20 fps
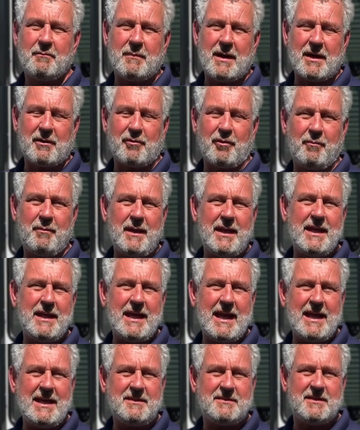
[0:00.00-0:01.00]
Micro
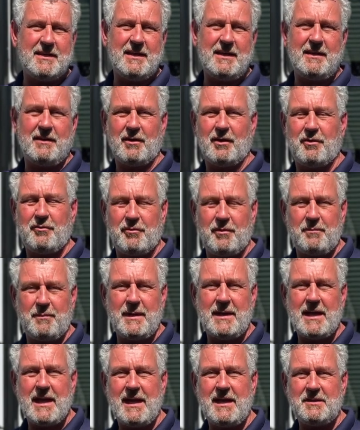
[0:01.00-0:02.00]
Minnie 1800
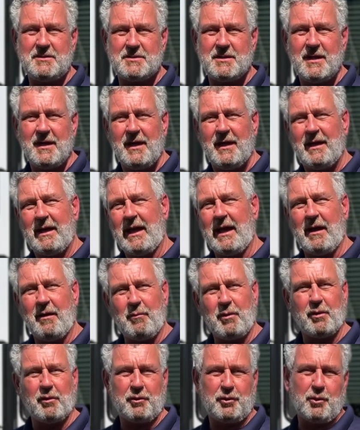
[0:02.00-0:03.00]
BH,
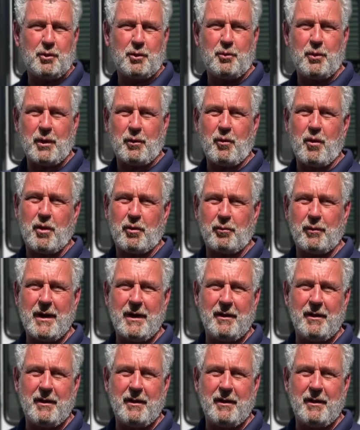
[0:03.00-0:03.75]
and we're going to do a quick walk